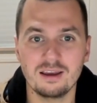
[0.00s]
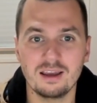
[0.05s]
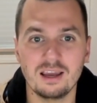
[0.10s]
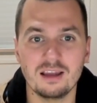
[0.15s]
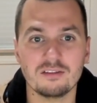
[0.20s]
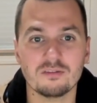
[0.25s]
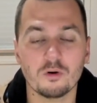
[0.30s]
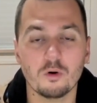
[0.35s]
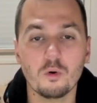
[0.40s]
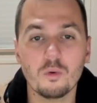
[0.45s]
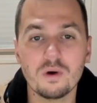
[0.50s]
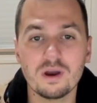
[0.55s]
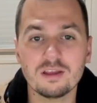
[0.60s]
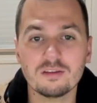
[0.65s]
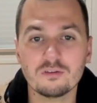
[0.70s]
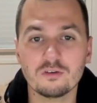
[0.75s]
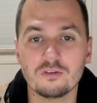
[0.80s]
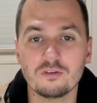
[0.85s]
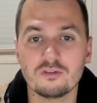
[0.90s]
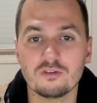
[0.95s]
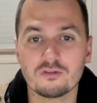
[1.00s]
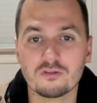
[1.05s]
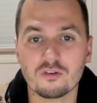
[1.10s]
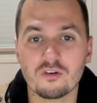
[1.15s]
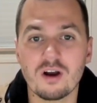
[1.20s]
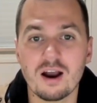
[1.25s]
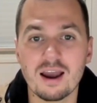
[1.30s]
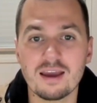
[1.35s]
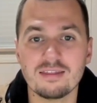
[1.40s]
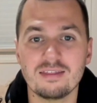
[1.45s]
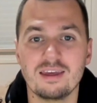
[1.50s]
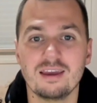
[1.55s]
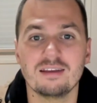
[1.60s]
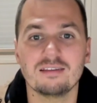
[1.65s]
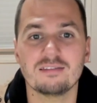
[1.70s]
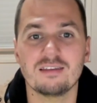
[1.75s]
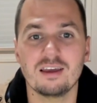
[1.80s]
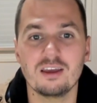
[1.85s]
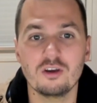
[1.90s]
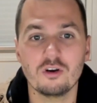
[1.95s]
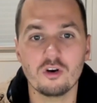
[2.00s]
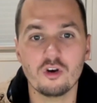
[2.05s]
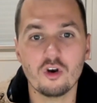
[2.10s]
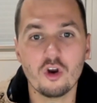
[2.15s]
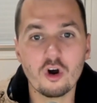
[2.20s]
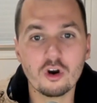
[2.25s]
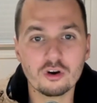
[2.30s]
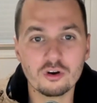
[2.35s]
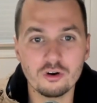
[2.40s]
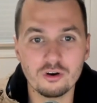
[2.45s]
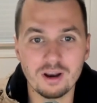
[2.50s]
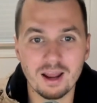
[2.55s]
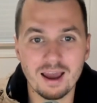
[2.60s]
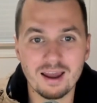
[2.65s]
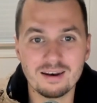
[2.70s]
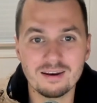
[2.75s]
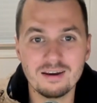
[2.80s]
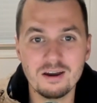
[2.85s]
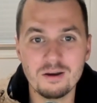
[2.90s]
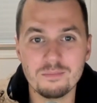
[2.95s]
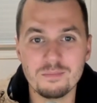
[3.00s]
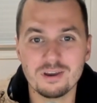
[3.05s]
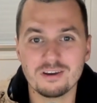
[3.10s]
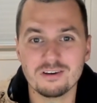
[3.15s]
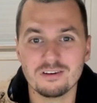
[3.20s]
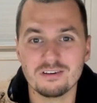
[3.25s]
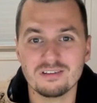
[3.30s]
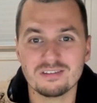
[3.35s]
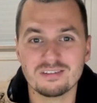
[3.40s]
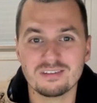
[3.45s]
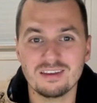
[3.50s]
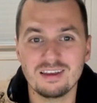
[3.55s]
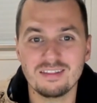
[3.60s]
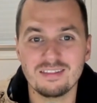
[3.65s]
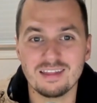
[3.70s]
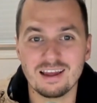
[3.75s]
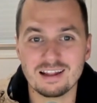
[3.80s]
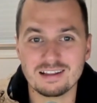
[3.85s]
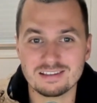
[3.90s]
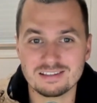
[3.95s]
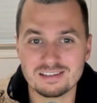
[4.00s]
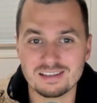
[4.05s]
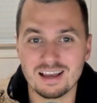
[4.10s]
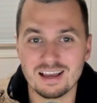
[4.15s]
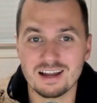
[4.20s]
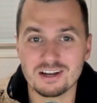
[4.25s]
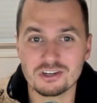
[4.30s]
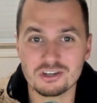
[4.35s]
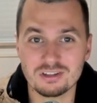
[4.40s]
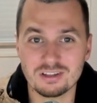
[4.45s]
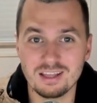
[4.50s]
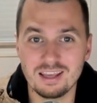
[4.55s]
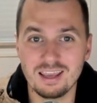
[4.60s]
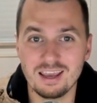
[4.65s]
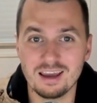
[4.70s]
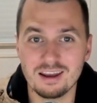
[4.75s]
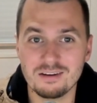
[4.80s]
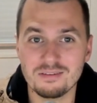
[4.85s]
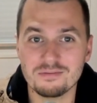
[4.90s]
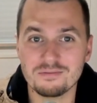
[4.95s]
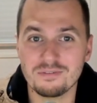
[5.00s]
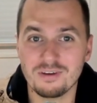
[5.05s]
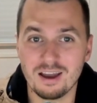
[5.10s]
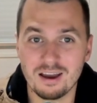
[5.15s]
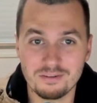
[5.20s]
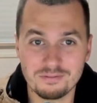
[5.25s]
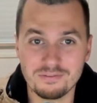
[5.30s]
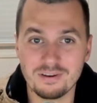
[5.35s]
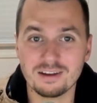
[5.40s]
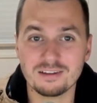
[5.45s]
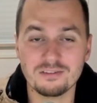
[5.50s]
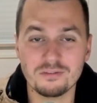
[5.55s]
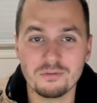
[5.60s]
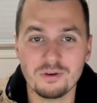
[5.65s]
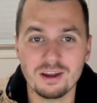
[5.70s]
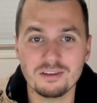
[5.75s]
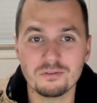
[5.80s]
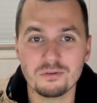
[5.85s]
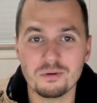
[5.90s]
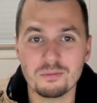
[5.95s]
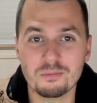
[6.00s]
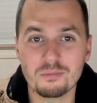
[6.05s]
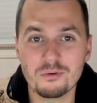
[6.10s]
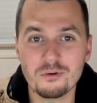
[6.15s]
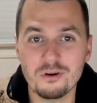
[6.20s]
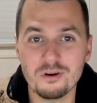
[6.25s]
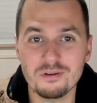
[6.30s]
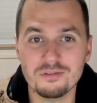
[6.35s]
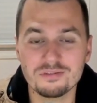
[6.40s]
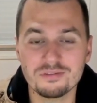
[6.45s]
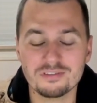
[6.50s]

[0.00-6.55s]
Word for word: it's always good to try things that you're not good at because that's actually an effective way to improve.